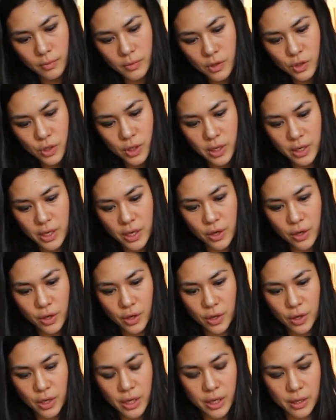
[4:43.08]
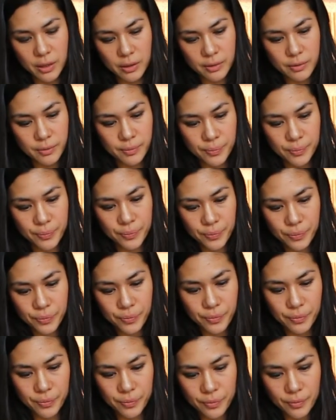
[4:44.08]
So you can hear it cooking
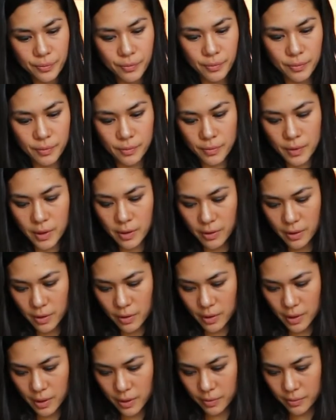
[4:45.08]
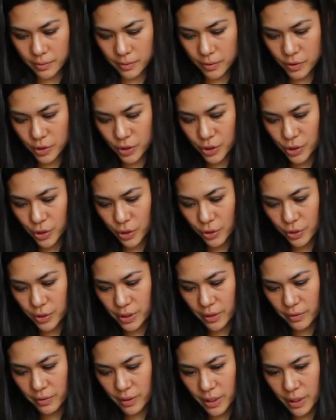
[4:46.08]
in there now. Just turn
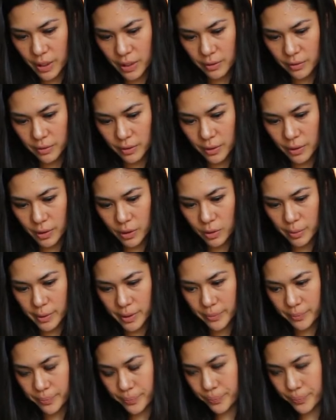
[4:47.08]
down the heat a little bit.